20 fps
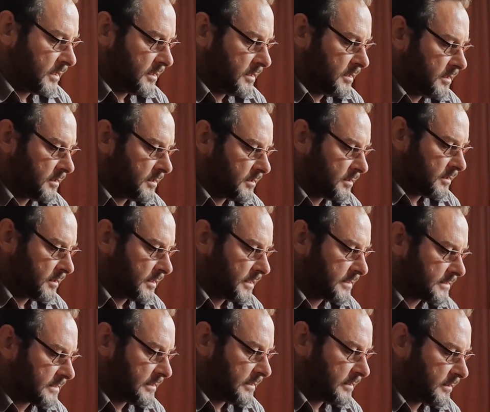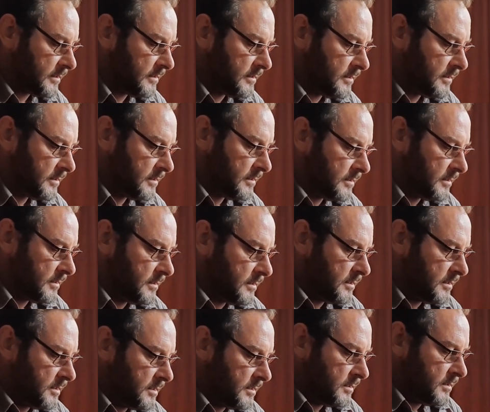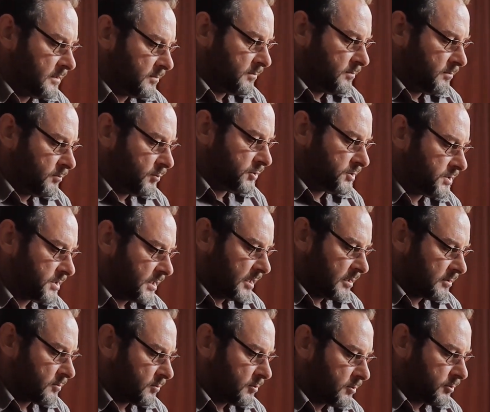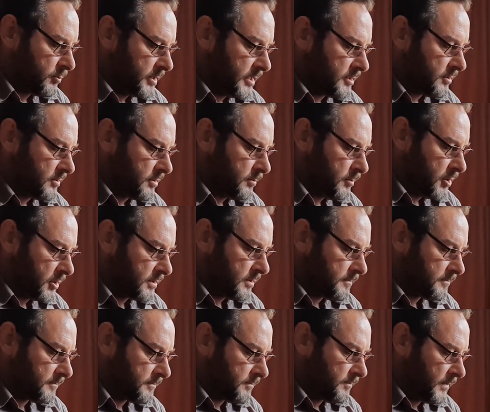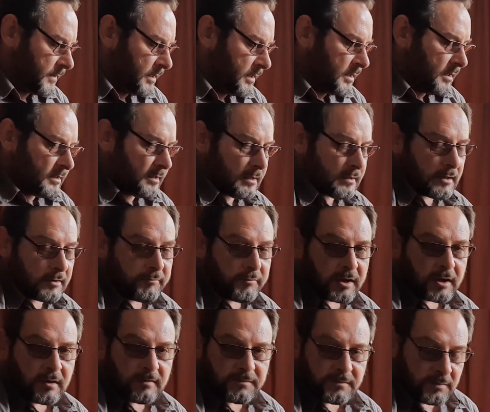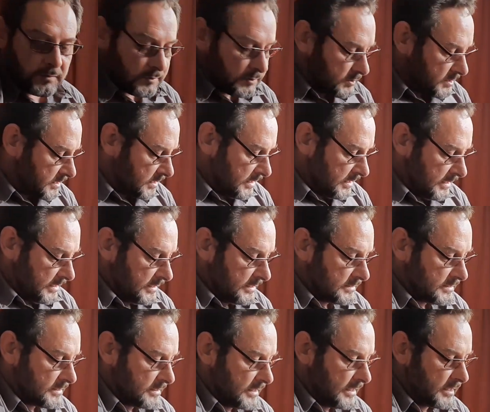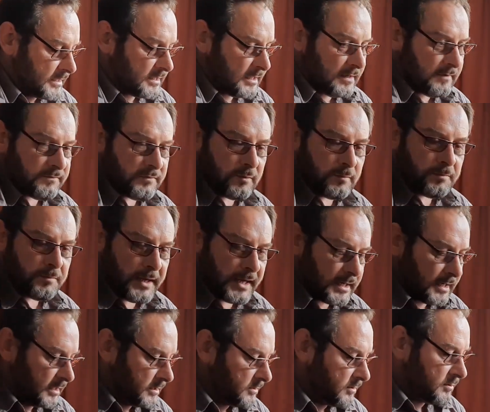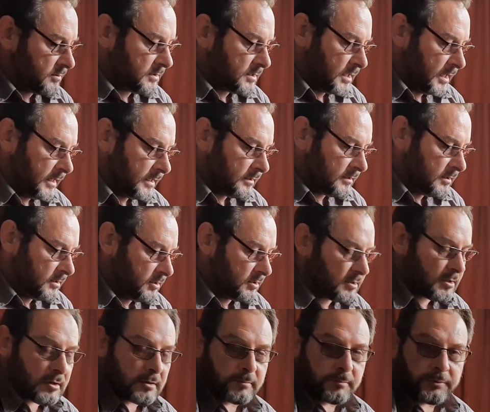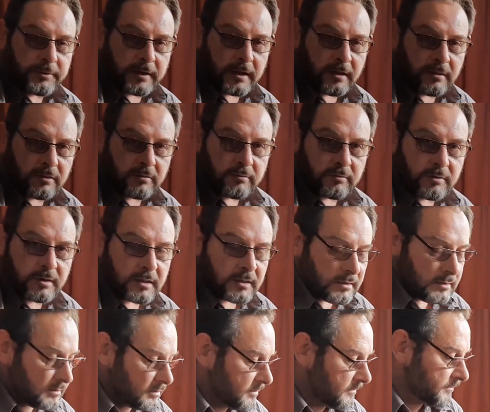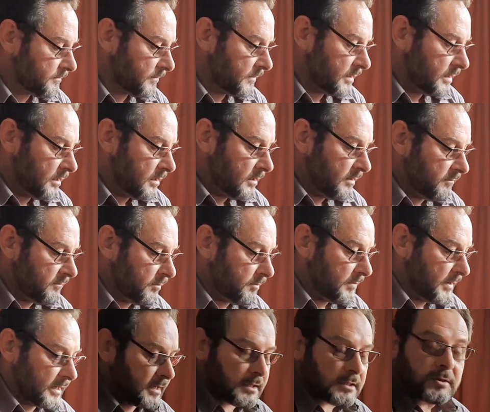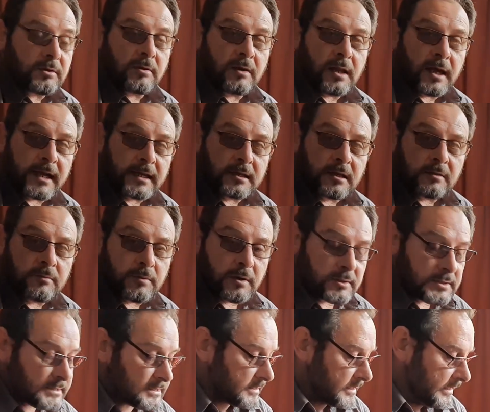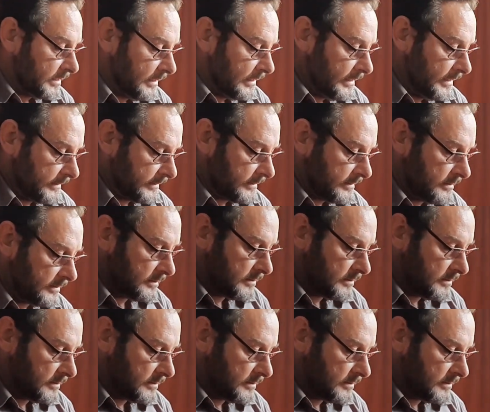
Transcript: it in nicely. Push down all the way to the bottom. Now the trick, of course, is that if you pack it too tight, you can't breathe through it. If you pack it too light, it won't stay lit.